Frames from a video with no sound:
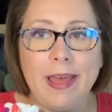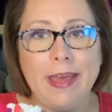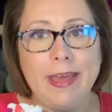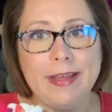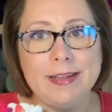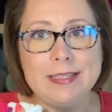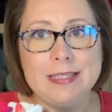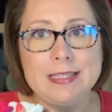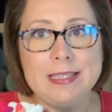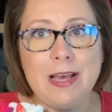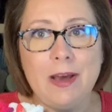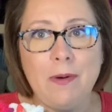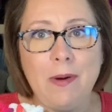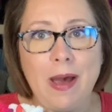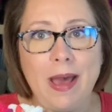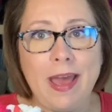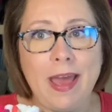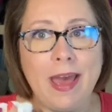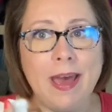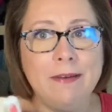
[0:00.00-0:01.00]
And so
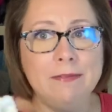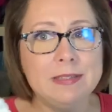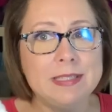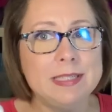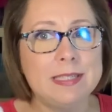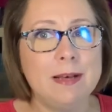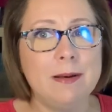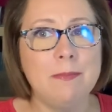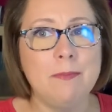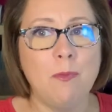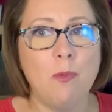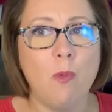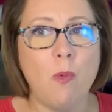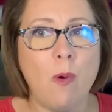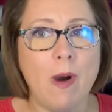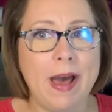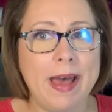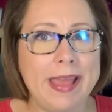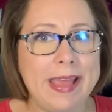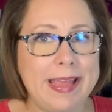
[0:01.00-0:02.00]
I have some
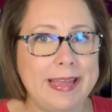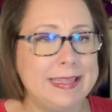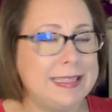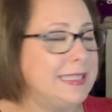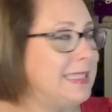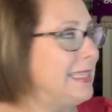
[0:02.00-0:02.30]
white